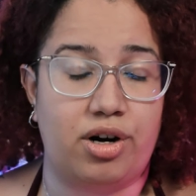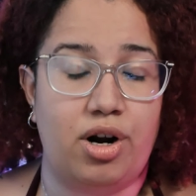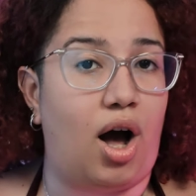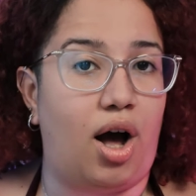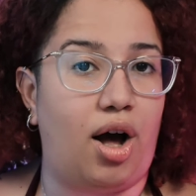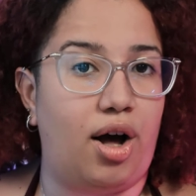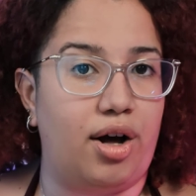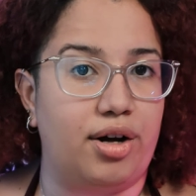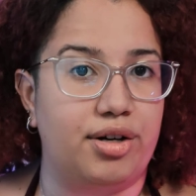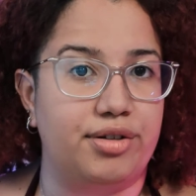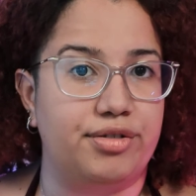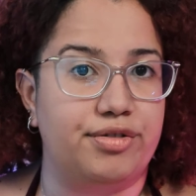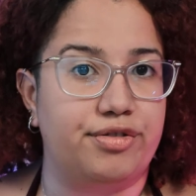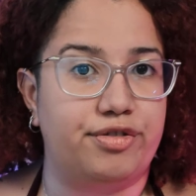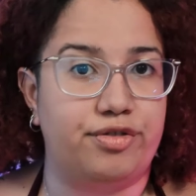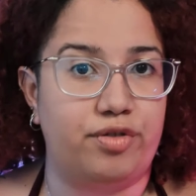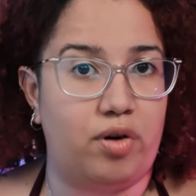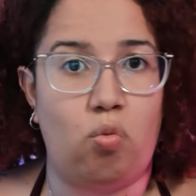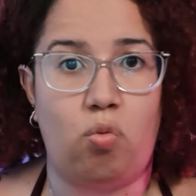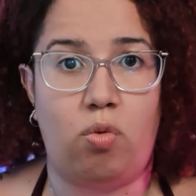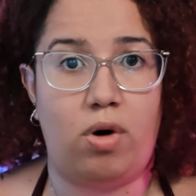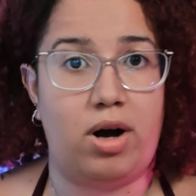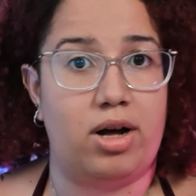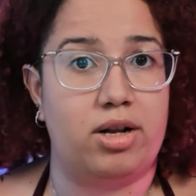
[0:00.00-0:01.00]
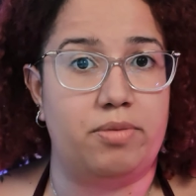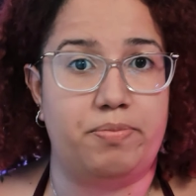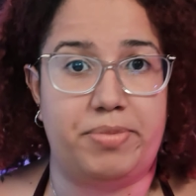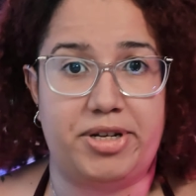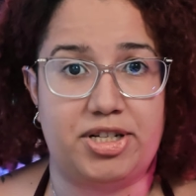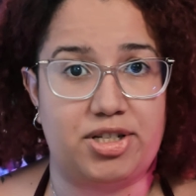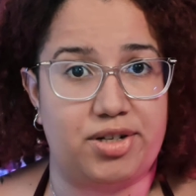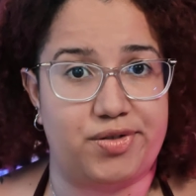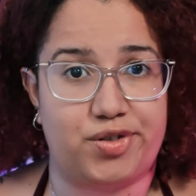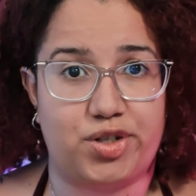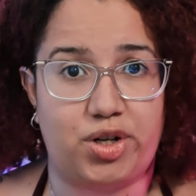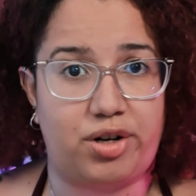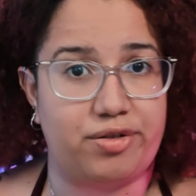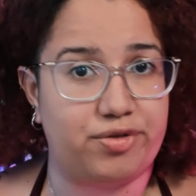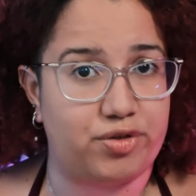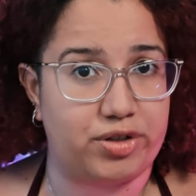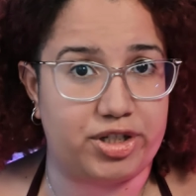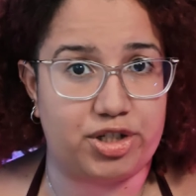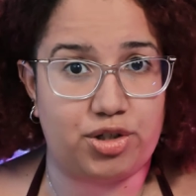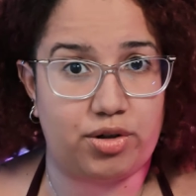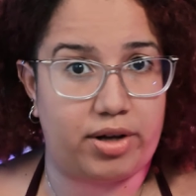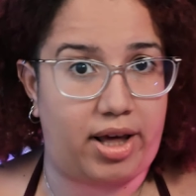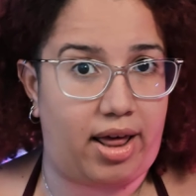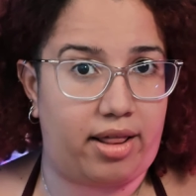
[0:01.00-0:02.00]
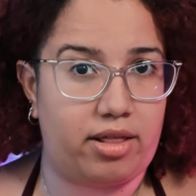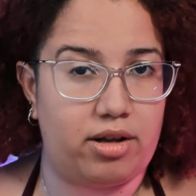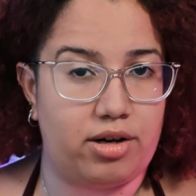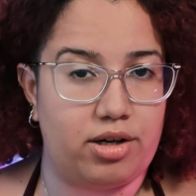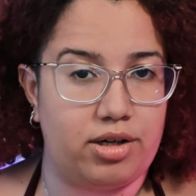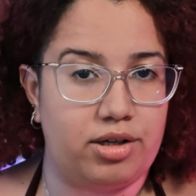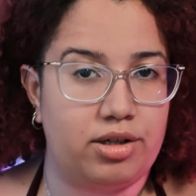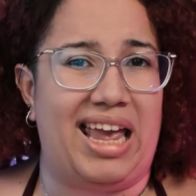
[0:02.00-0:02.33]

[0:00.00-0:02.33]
of one piece of software together.